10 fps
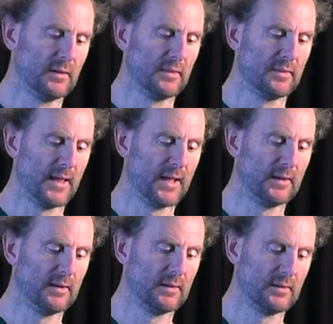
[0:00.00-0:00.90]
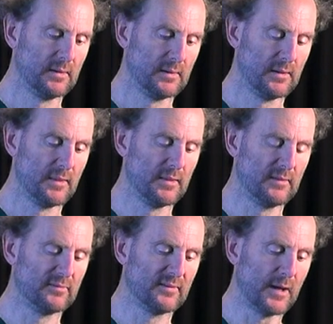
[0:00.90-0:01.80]
than the
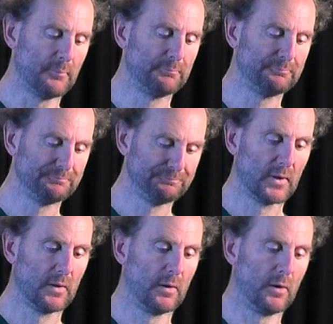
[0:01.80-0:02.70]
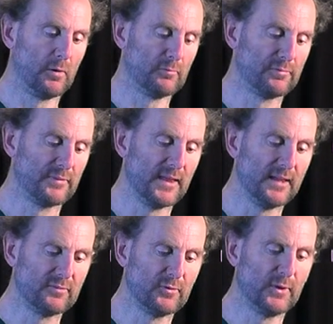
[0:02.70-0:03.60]
sum of these
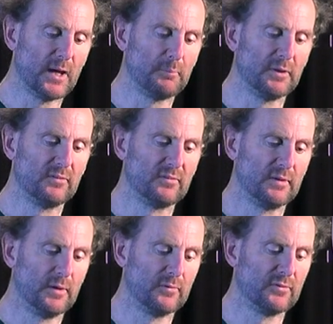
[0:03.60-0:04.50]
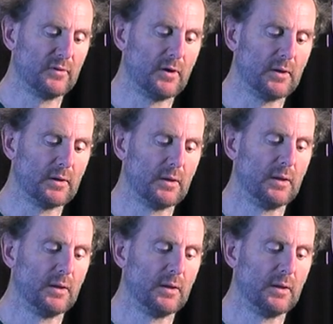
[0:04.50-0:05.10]
two numbers? No, it's not.